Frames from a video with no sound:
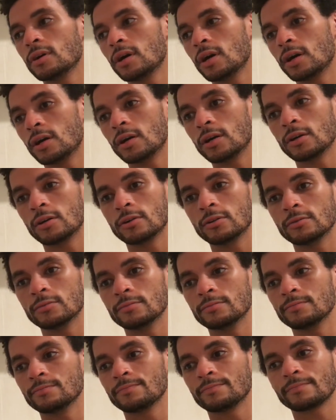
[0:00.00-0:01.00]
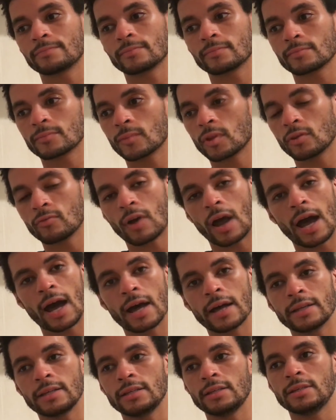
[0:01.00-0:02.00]
Off,
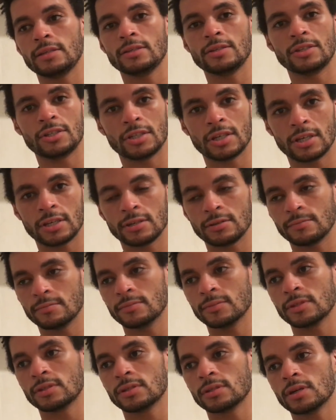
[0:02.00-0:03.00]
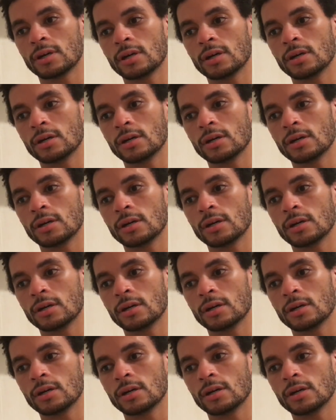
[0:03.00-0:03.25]
Adi, Jims,